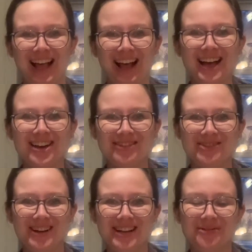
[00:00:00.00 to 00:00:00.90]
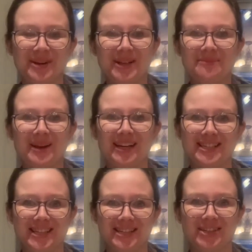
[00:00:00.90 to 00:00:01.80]
Hi everyone, and welcome back
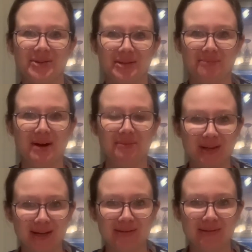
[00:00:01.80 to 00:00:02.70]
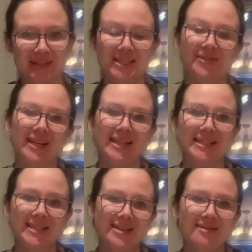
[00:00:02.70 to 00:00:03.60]
to East Coast Mom Life. It's
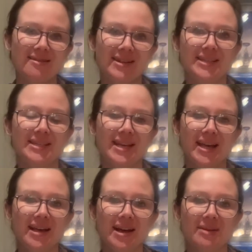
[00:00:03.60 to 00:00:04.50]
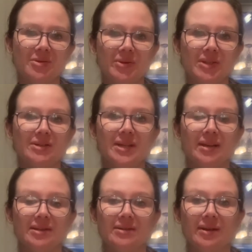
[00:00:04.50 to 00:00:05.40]
Vanessa here, and today I'm going to
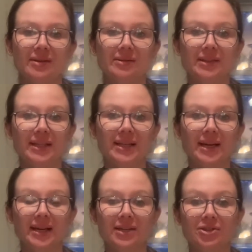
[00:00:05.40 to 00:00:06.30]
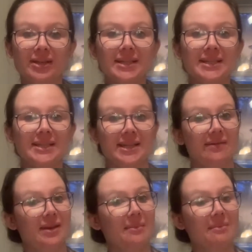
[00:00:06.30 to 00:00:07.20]
tell you not only a trick to
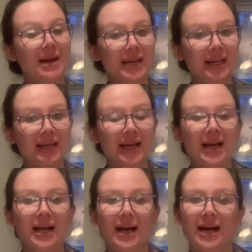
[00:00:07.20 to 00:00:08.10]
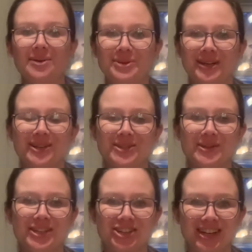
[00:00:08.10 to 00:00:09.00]
saving money, but also
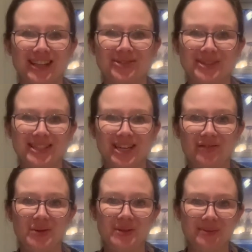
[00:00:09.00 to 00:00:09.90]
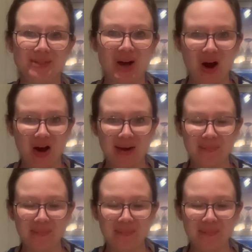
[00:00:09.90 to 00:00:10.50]
a trick that will save you some time.